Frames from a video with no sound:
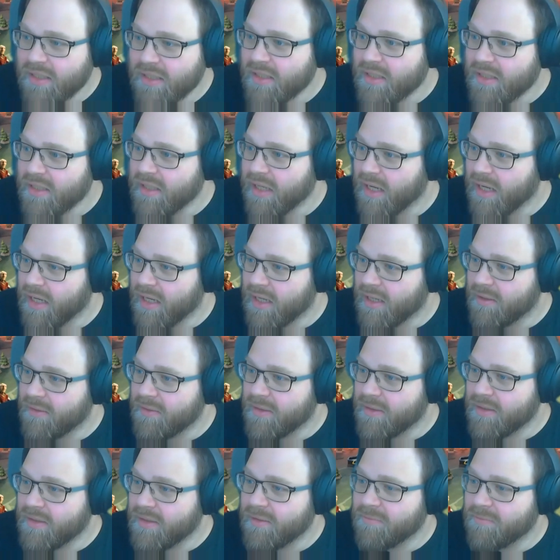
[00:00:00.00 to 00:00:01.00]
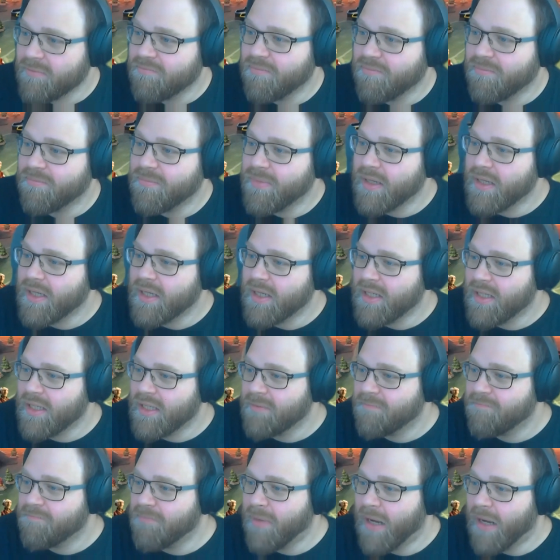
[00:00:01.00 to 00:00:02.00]
yeah,
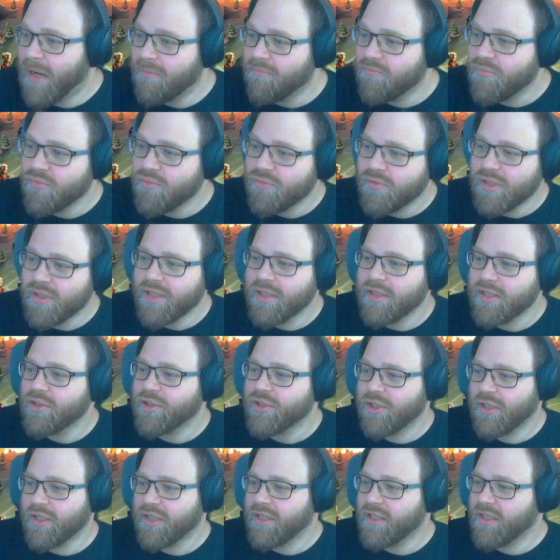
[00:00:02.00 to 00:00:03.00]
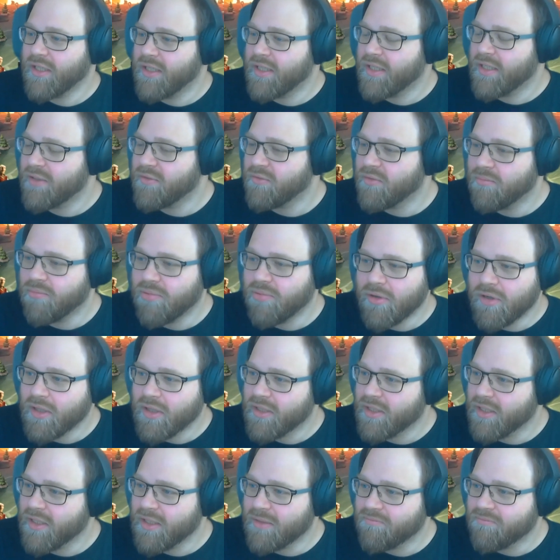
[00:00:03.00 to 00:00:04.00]
Bamboo Ninja is
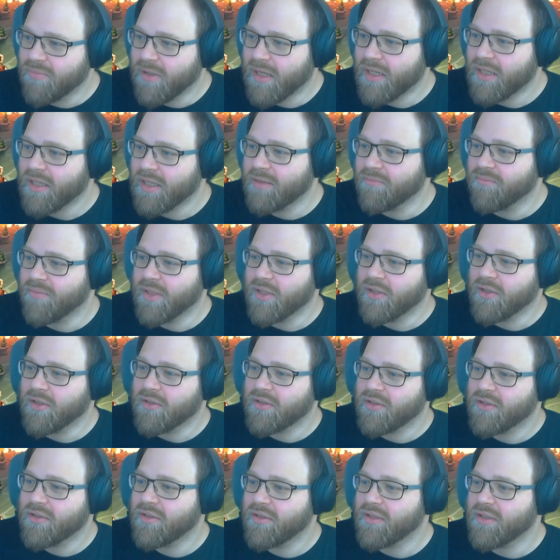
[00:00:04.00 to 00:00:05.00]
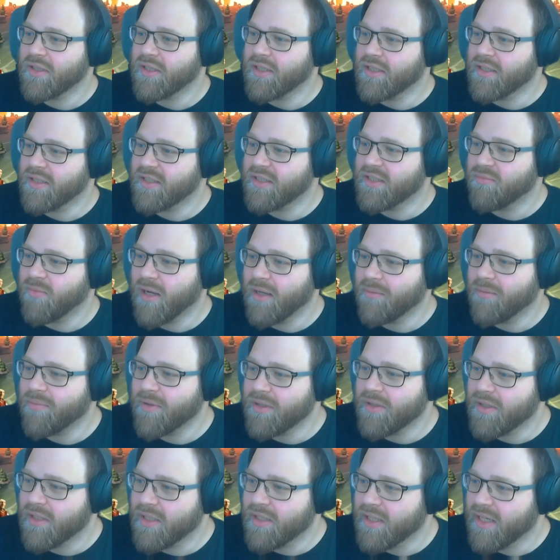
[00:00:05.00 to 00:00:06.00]
reporting a bug about
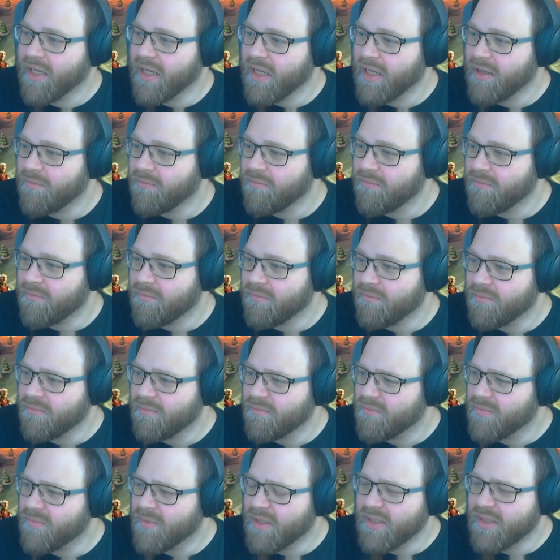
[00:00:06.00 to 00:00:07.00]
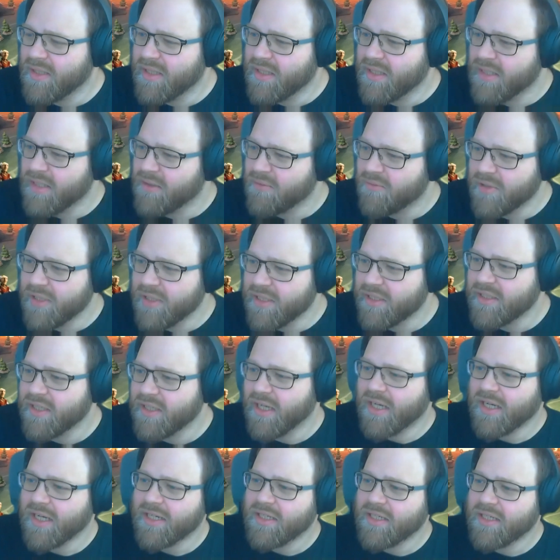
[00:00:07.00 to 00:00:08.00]
swiping the game needing
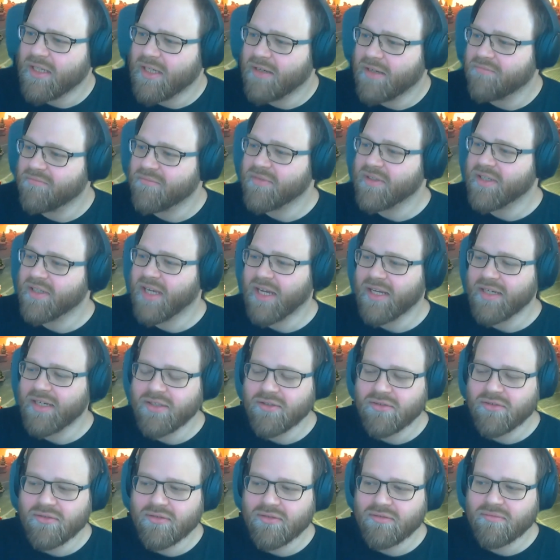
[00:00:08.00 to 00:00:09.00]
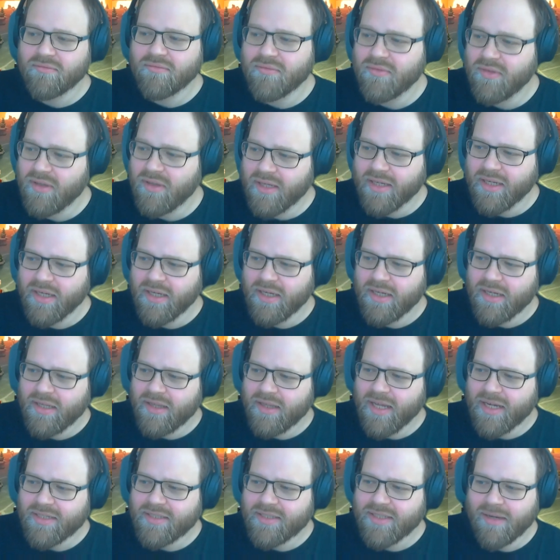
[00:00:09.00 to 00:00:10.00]
restart. Can you, like,
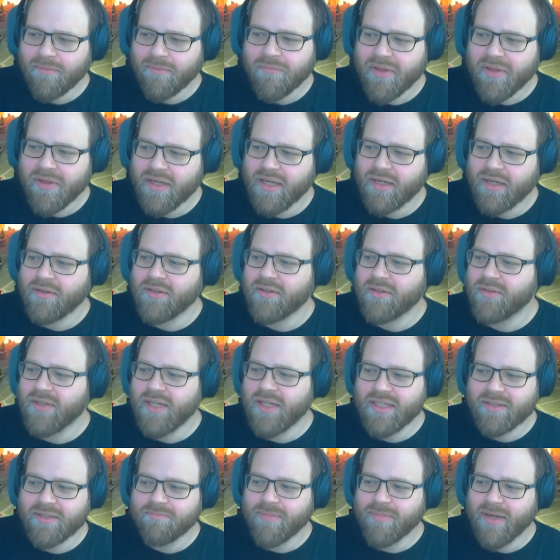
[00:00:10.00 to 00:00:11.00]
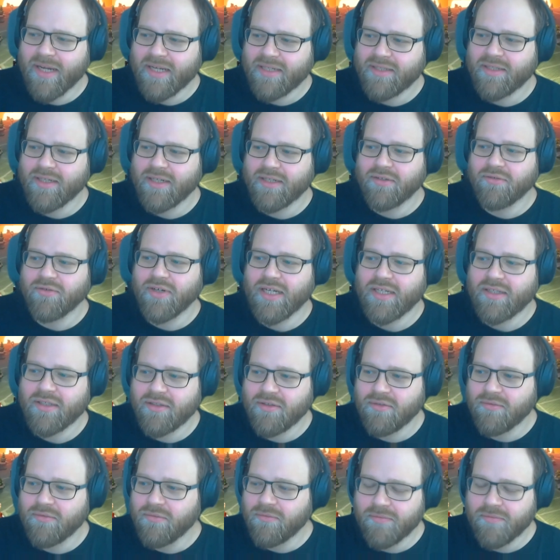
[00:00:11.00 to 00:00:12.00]
that's something that is best addressed
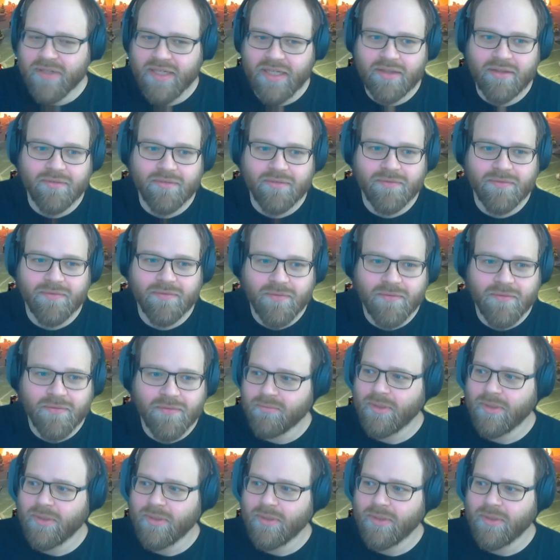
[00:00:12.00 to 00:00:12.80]
via the forum.